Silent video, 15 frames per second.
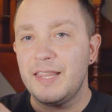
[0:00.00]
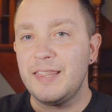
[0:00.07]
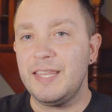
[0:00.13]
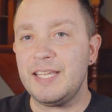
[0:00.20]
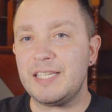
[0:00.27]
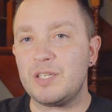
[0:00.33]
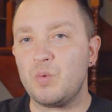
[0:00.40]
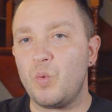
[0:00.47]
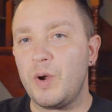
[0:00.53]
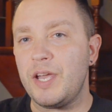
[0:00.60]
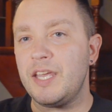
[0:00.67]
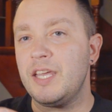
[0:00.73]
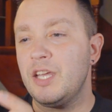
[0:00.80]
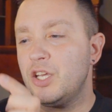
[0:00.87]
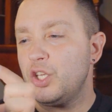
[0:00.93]
this
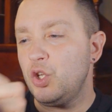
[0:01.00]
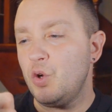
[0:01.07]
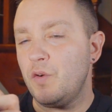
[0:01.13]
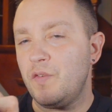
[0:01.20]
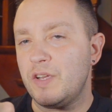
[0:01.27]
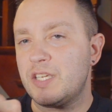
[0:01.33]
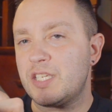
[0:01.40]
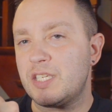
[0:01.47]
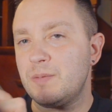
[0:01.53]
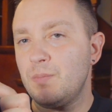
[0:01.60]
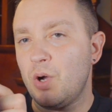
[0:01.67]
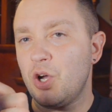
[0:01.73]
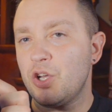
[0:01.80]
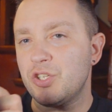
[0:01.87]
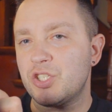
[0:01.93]
way, you have a
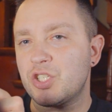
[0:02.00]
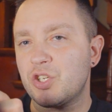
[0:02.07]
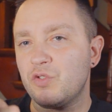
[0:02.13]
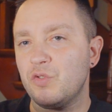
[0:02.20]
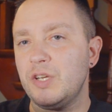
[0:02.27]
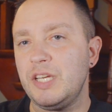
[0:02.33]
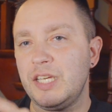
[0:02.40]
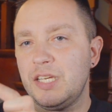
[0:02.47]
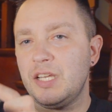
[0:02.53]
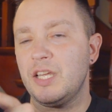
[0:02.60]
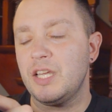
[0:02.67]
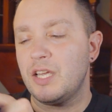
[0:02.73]
small screen